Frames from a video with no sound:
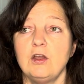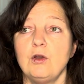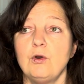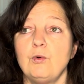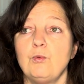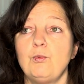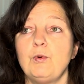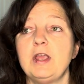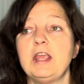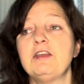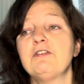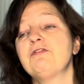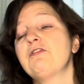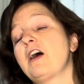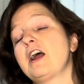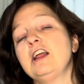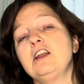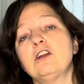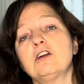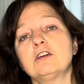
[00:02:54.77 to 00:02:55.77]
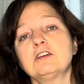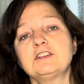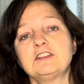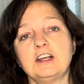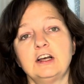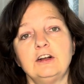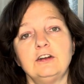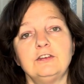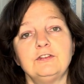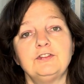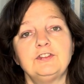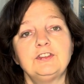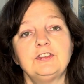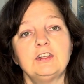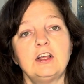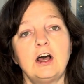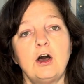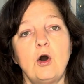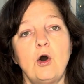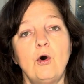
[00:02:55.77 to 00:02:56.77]
we find ourselves
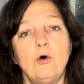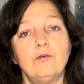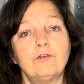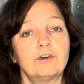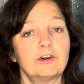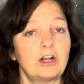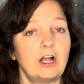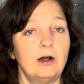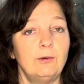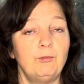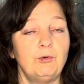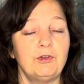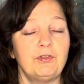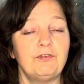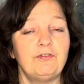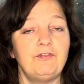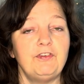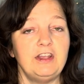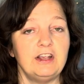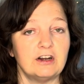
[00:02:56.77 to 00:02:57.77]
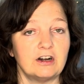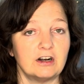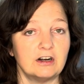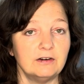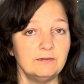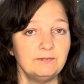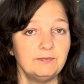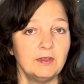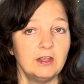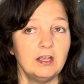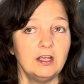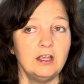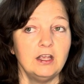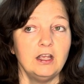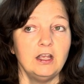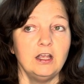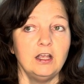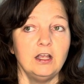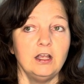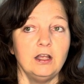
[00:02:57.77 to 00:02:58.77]
overcome with fear.
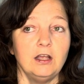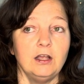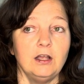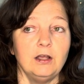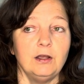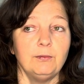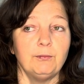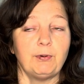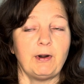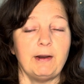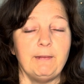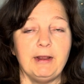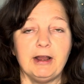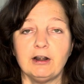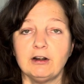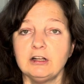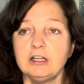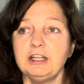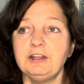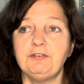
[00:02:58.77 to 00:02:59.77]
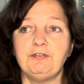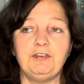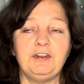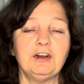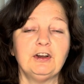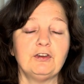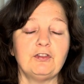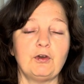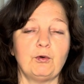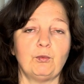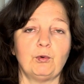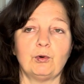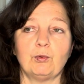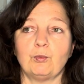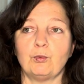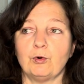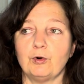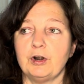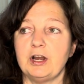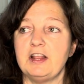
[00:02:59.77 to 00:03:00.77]
Primarily fear that we're
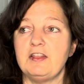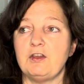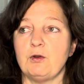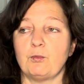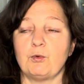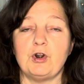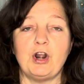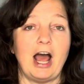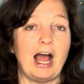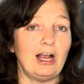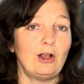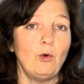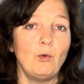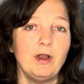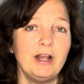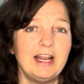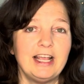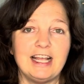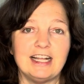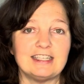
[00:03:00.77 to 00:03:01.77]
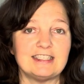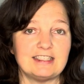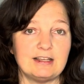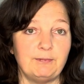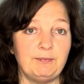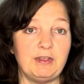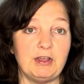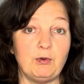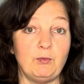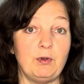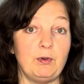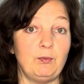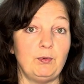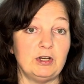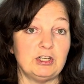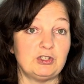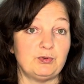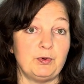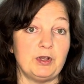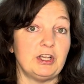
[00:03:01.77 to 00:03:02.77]
worried that we're not going to get something we
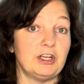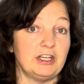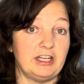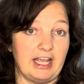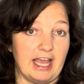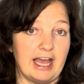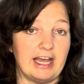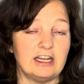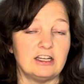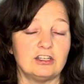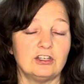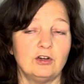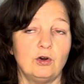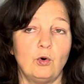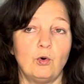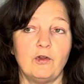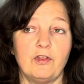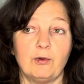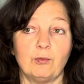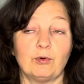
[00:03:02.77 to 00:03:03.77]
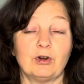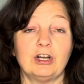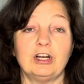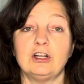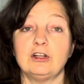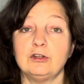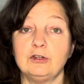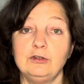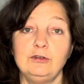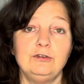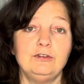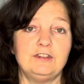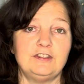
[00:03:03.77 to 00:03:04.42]
wish we could get, or that we're going to lose